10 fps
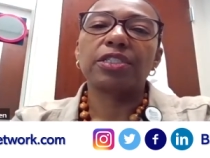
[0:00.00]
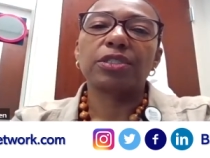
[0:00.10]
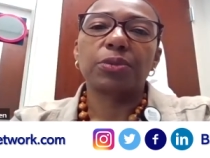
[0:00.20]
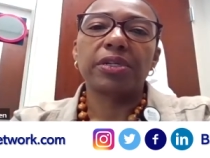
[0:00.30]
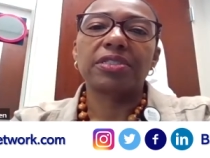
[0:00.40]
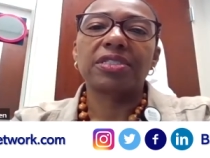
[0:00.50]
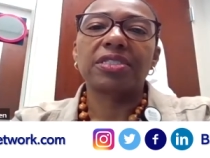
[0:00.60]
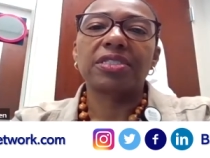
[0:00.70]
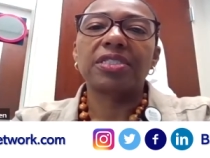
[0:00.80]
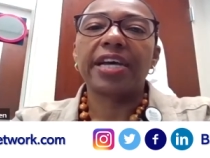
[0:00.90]

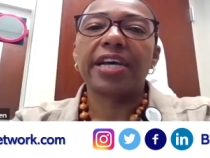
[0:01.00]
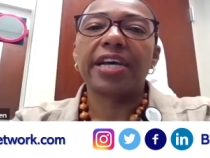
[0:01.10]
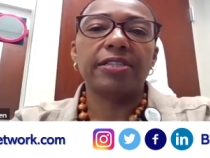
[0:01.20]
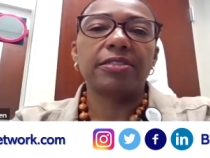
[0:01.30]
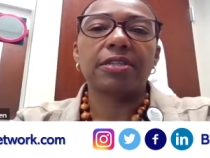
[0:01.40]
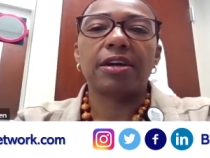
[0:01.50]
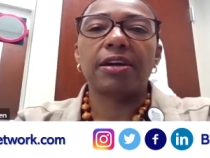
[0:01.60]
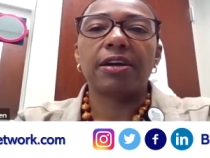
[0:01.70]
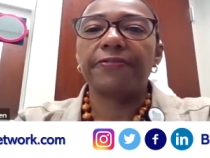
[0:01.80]
disorders, diabetes,